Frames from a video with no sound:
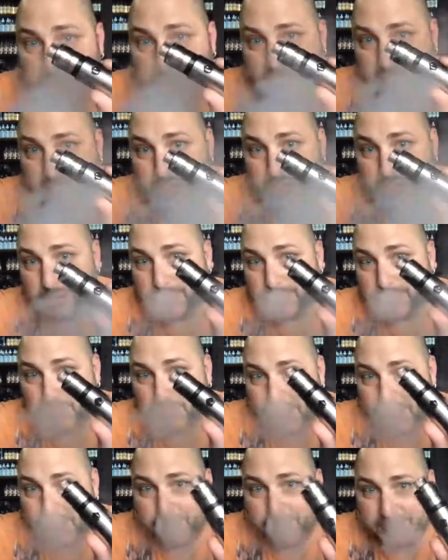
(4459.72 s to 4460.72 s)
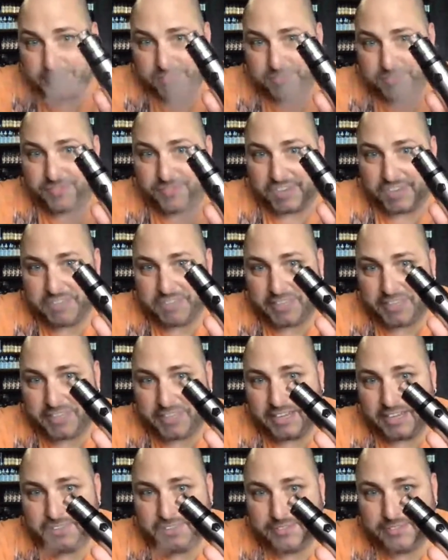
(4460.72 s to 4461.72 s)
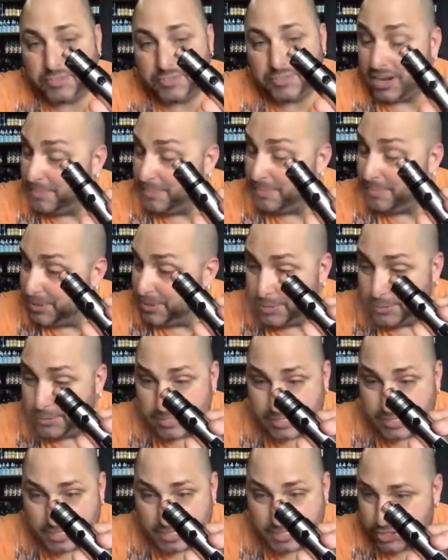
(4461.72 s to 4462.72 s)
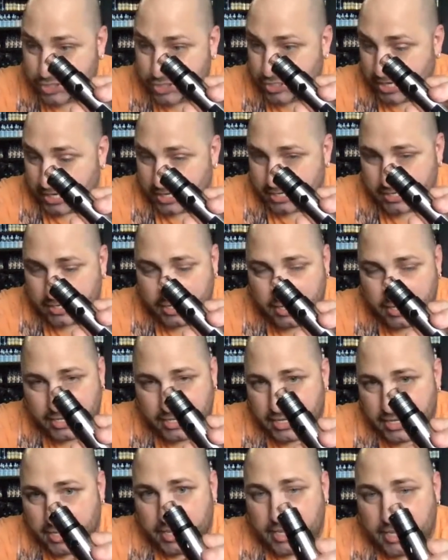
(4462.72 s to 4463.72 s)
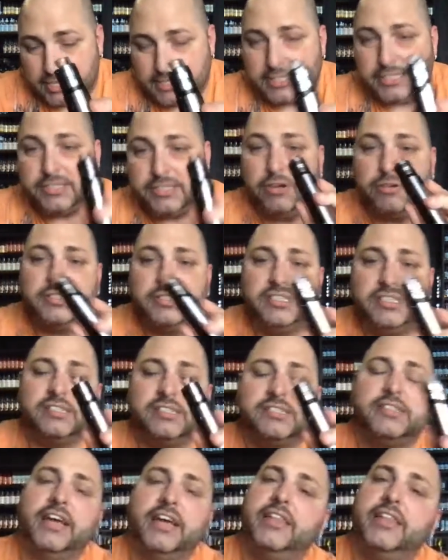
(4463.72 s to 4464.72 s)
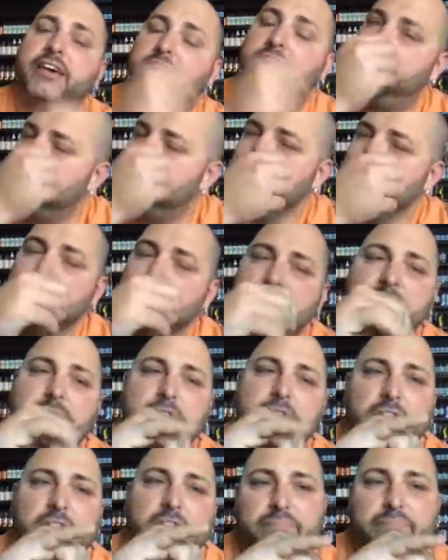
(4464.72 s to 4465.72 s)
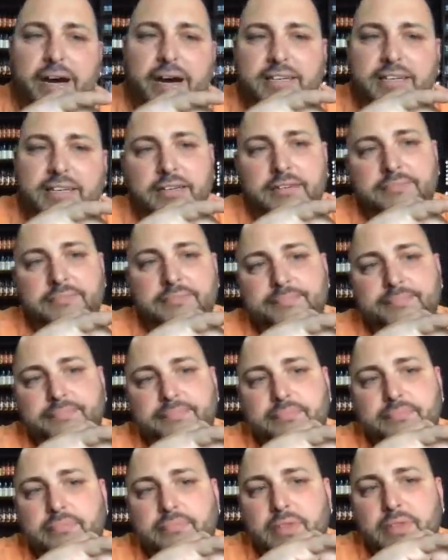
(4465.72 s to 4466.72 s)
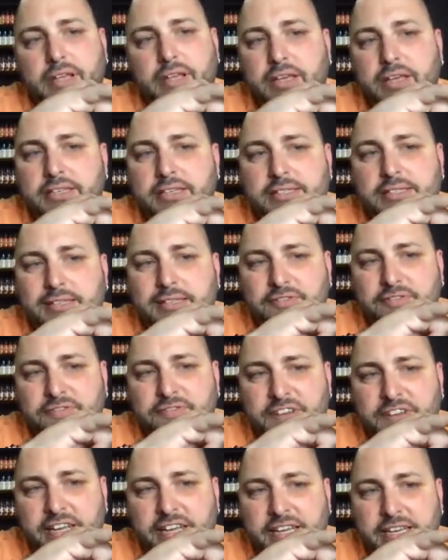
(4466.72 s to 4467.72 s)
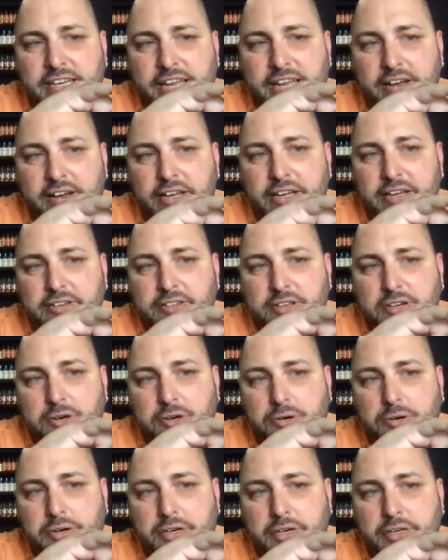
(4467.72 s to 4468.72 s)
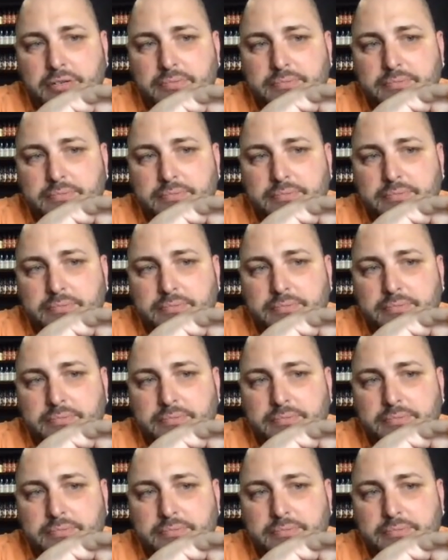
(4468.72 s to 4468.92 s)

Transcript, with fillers: guys thought I was playing with this fucking thing. Dude, I've been using this shit. I just noticed yesterday, though, the button is a little finicky down here in the corner.